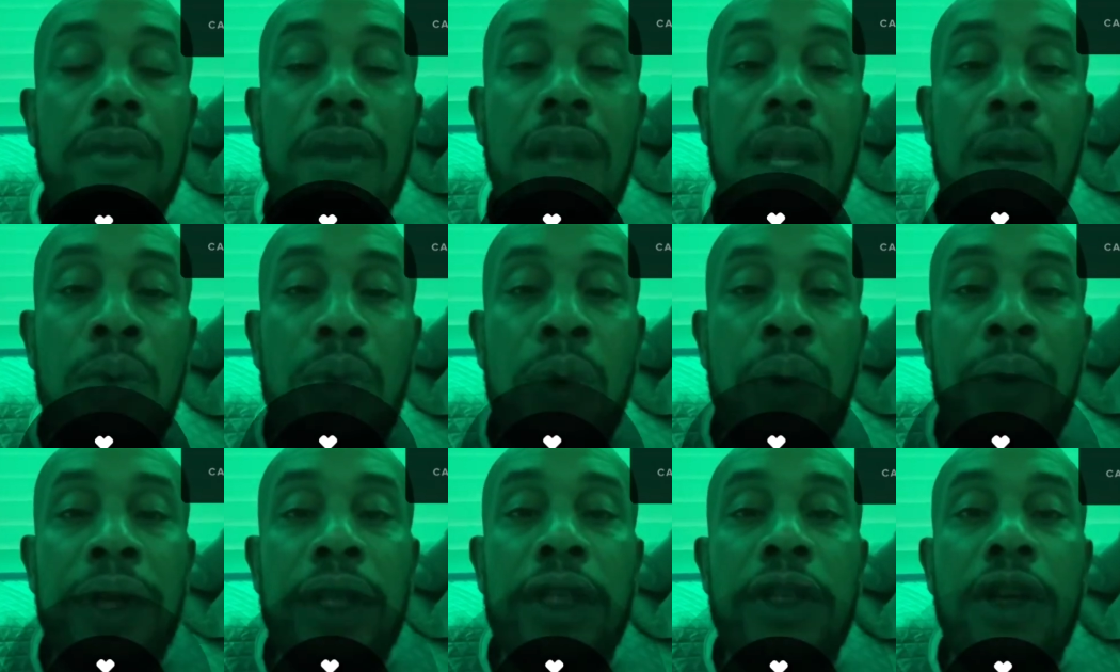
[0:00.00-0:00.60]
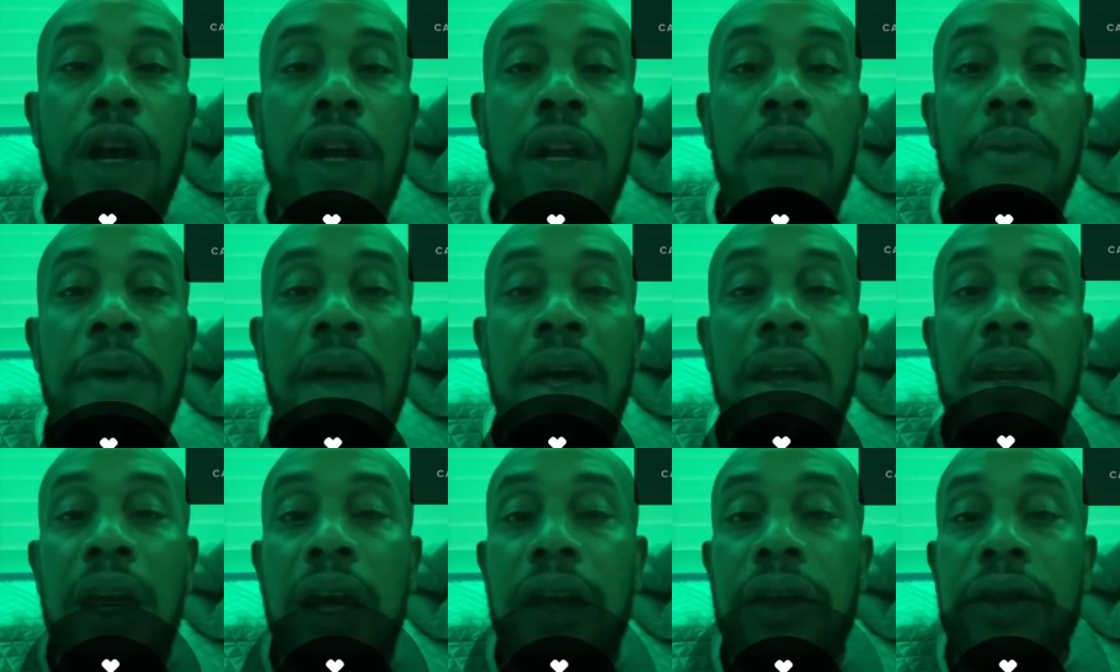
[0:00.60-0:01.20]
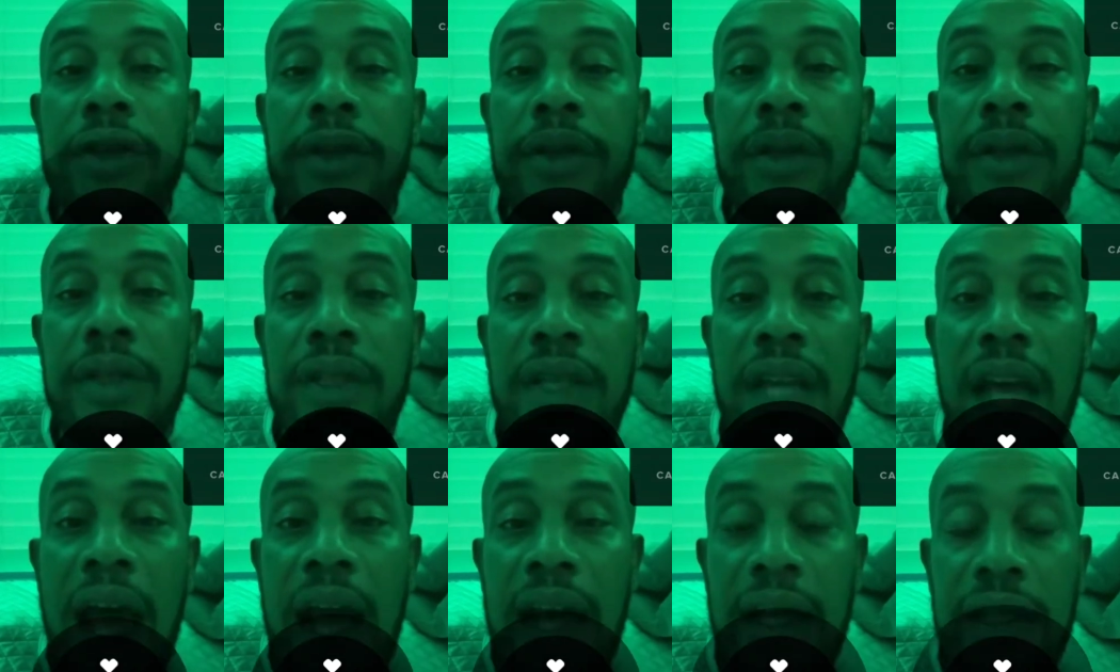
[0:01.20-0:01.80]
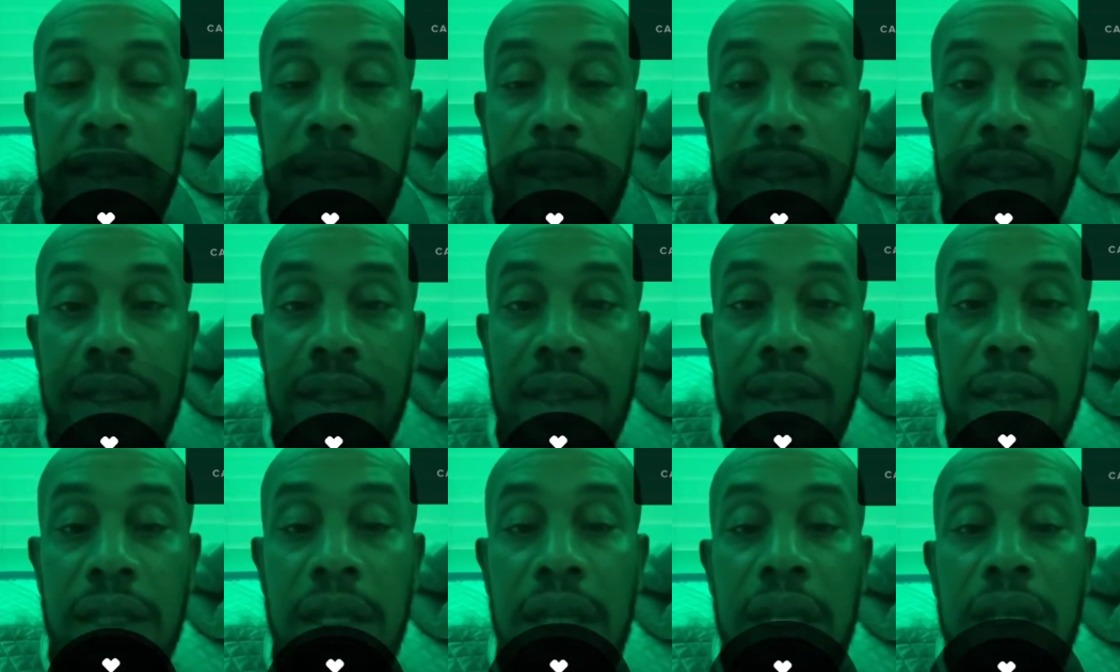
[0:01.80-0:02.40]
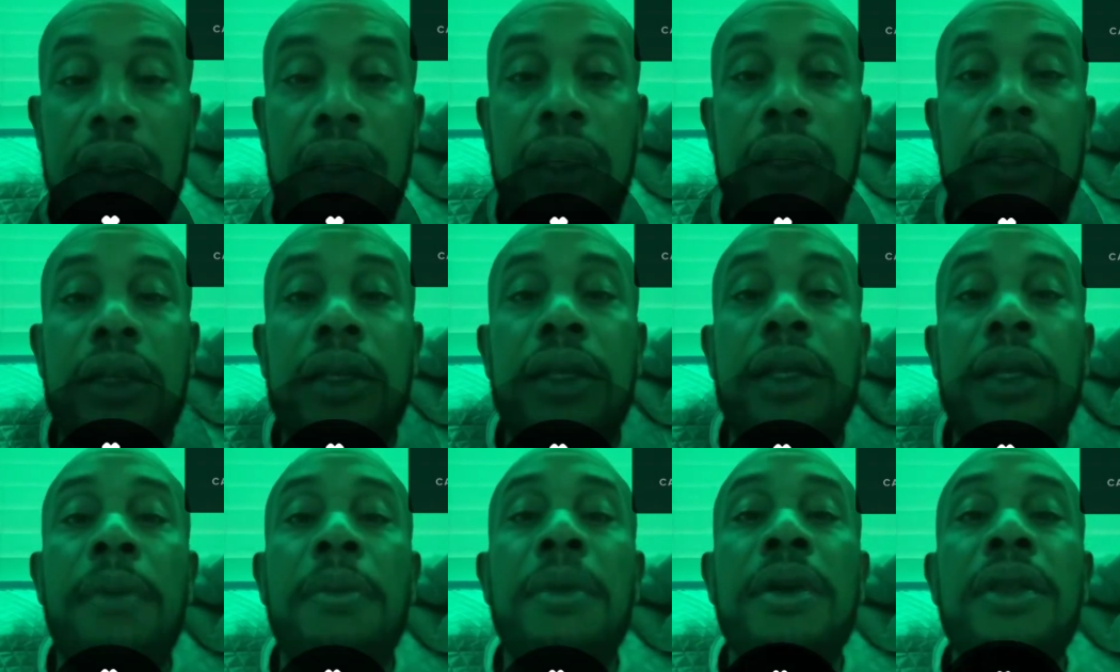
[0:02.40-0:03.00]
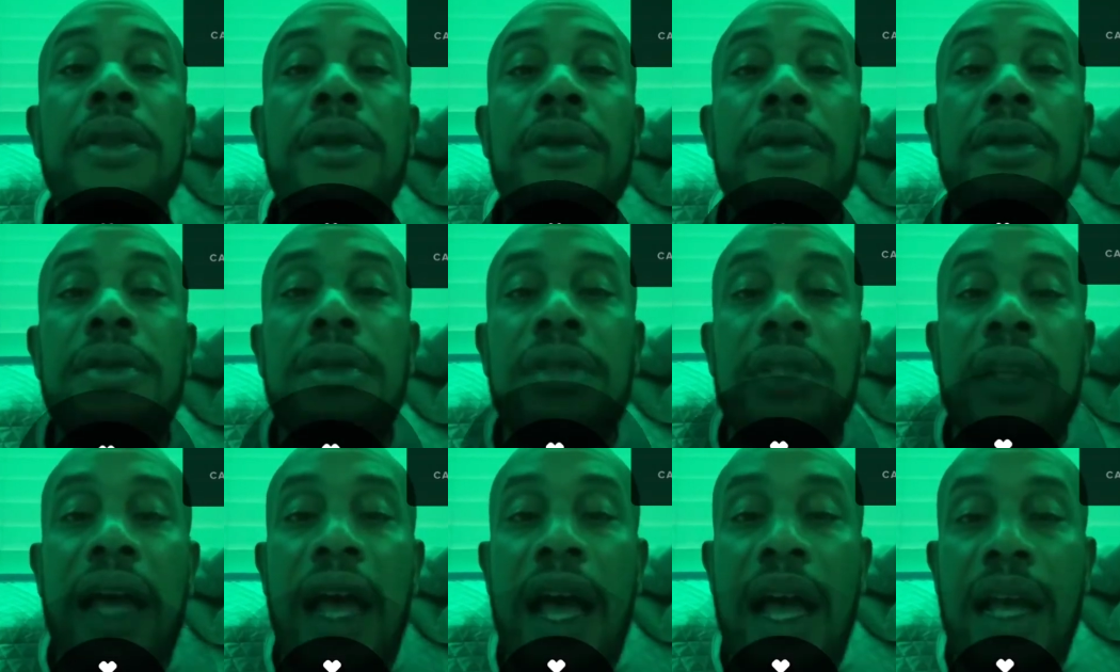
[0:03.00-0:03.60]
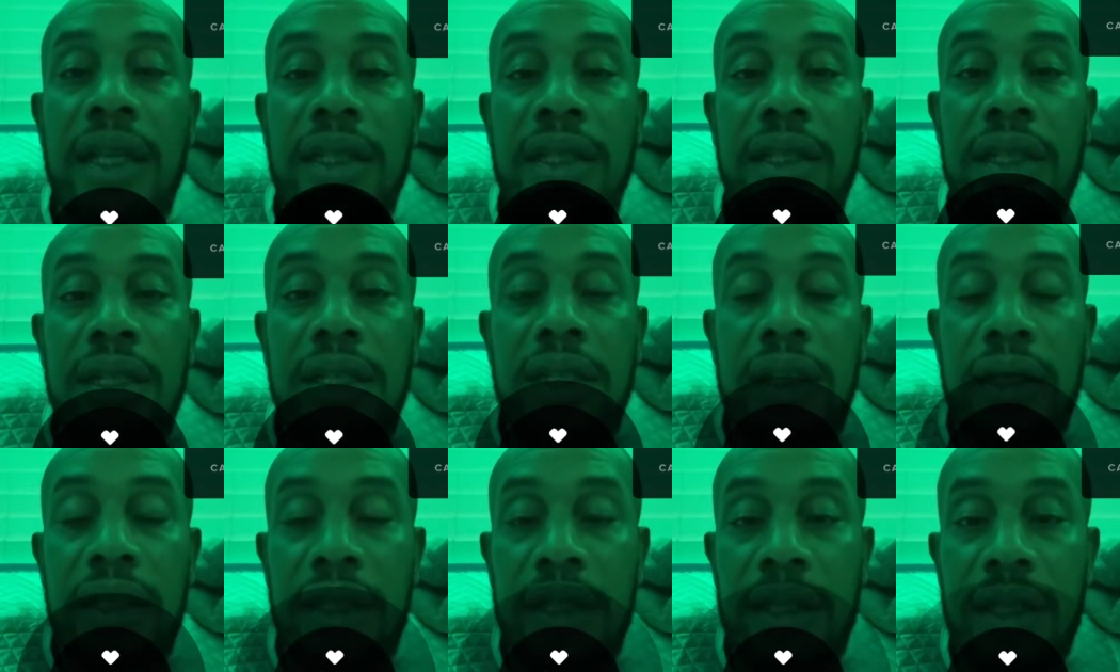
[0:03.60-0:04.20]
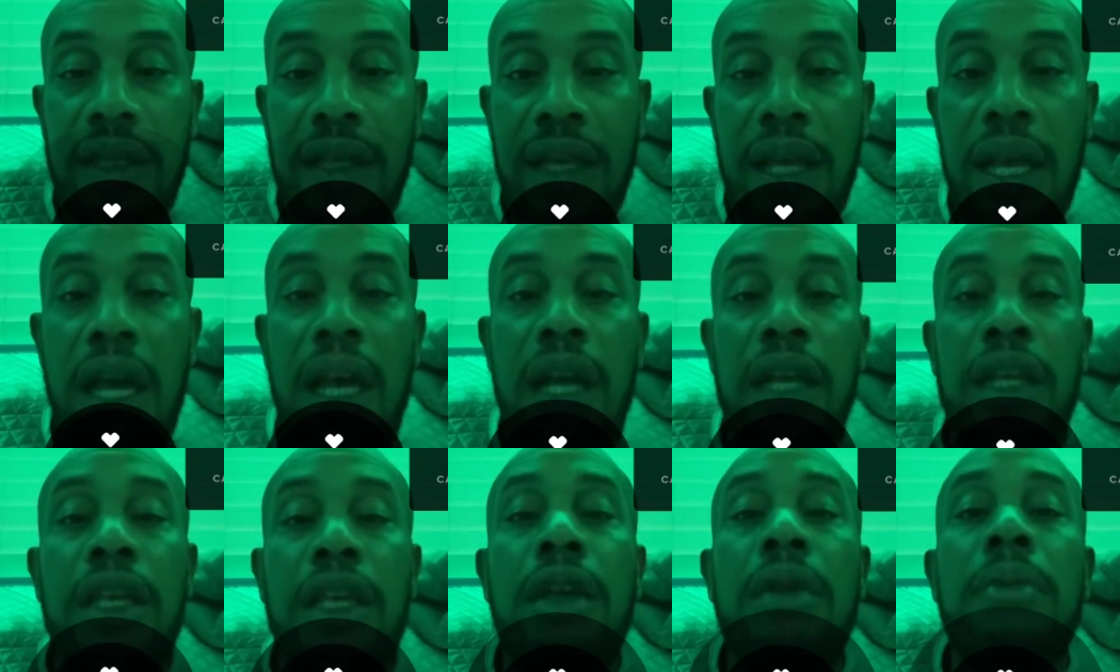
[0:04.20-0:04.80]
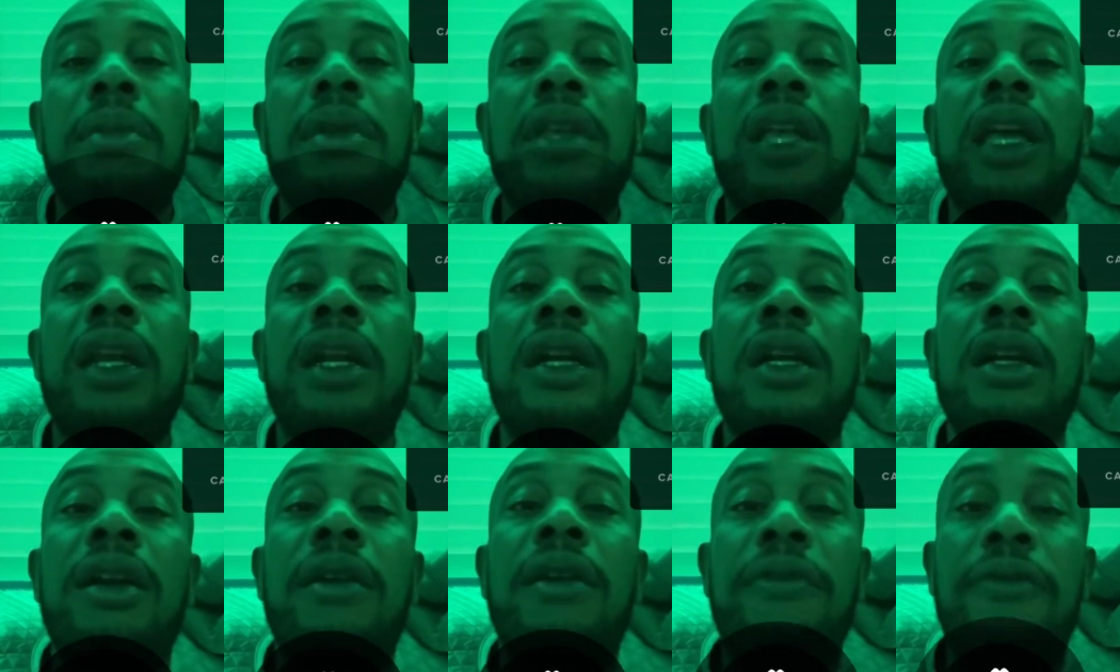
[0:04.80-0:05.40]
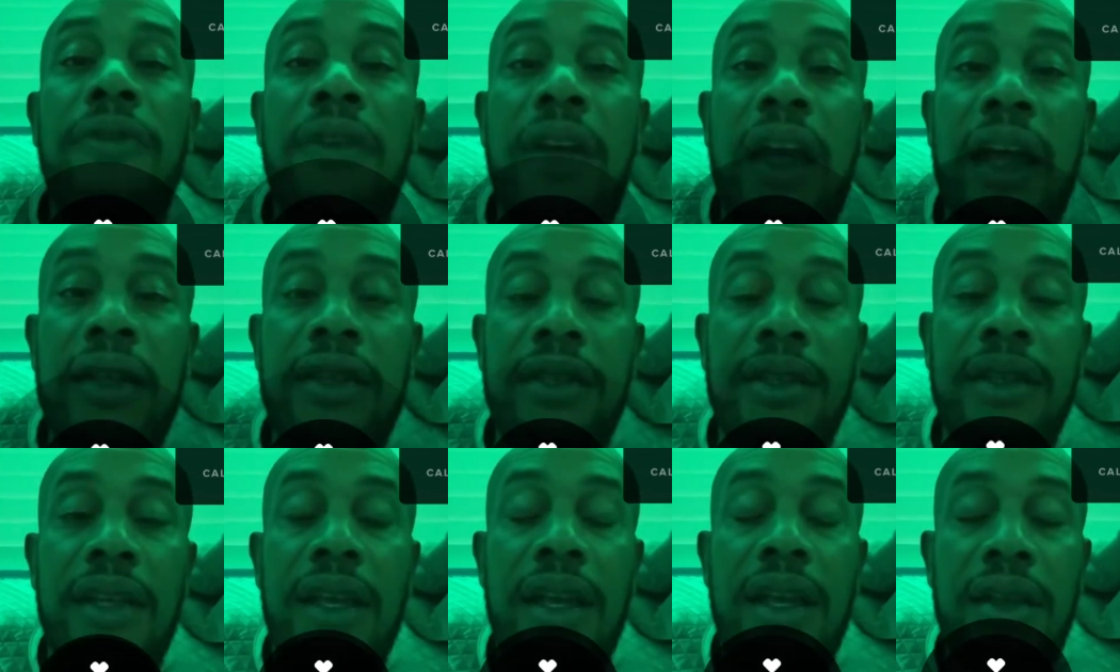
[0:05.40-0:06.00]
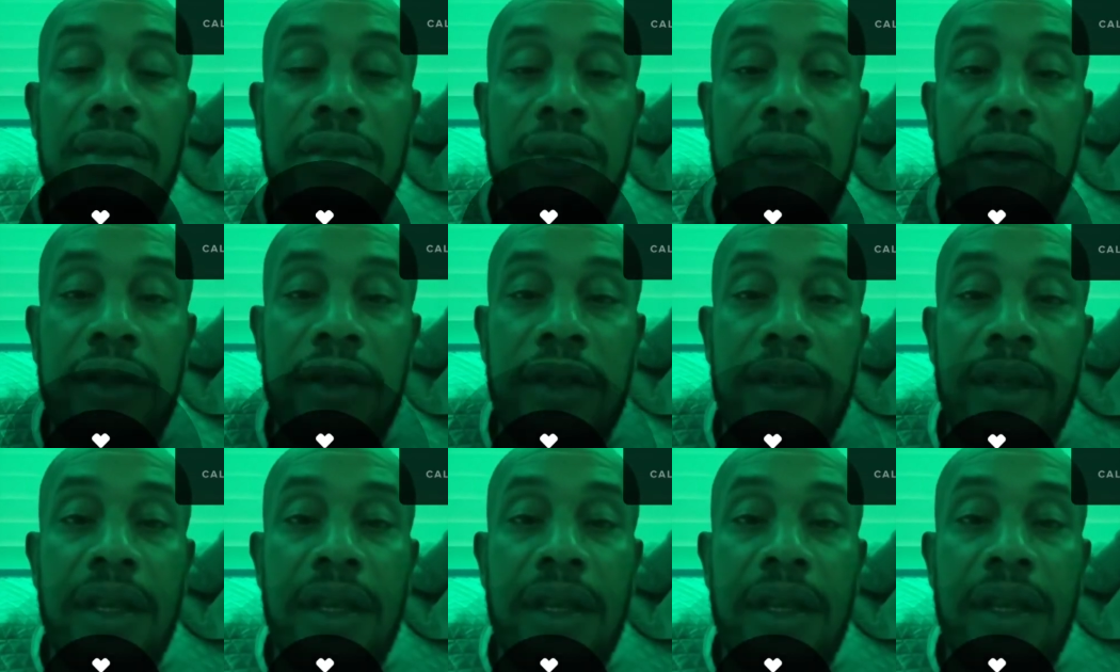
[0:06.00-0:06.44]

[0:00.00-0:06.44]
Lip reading: when we talk about other toxins, some of those toxins accumulate in our fat cells.